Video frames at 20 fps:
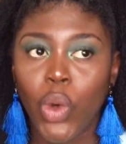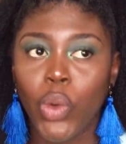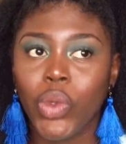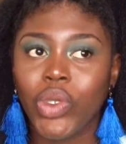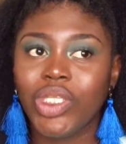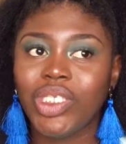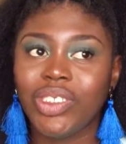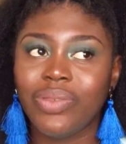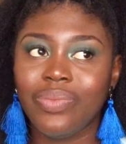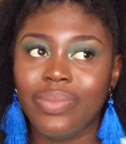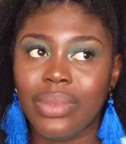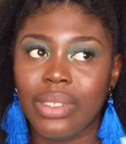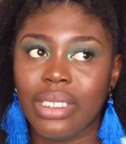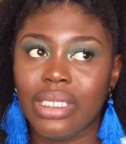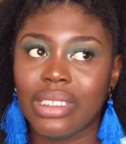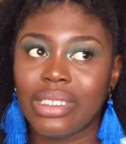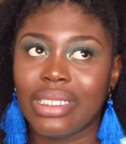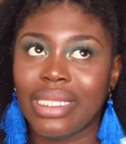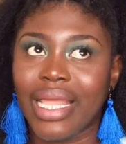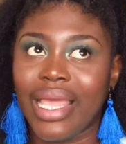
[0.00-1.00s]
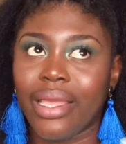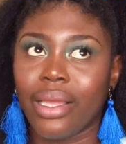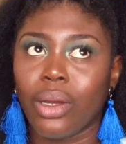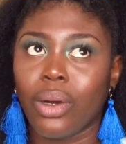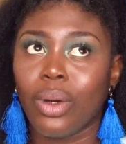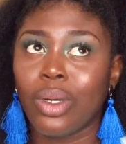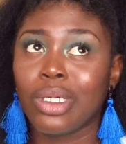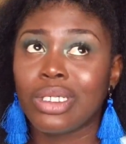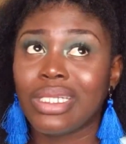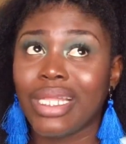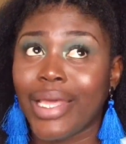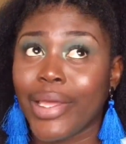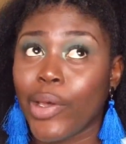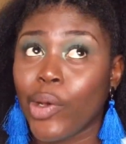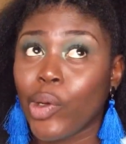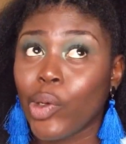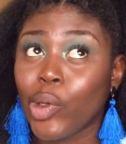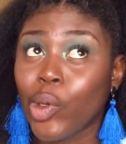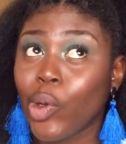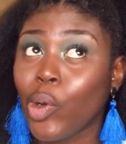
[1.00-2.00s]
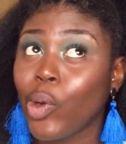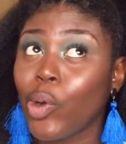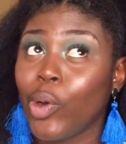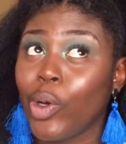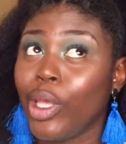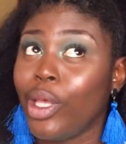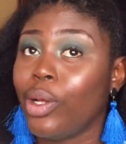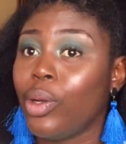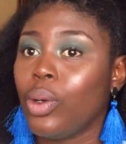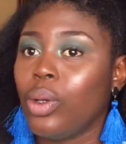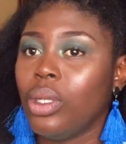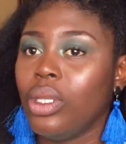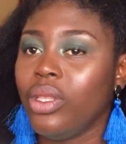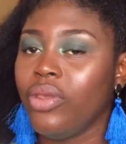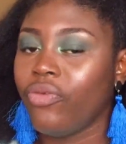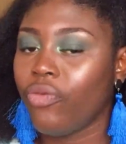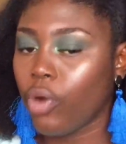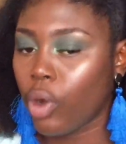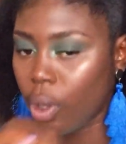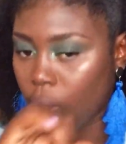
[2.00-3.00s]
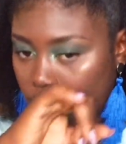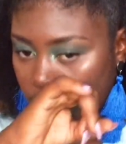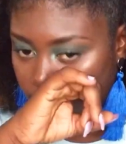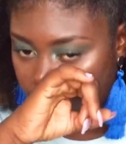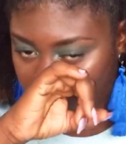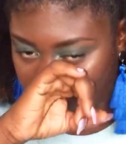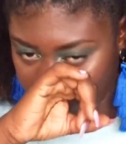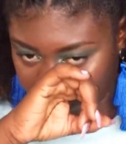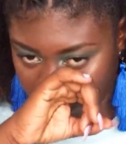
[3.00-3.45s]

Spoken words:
which means like oils like coconut oil, olive oil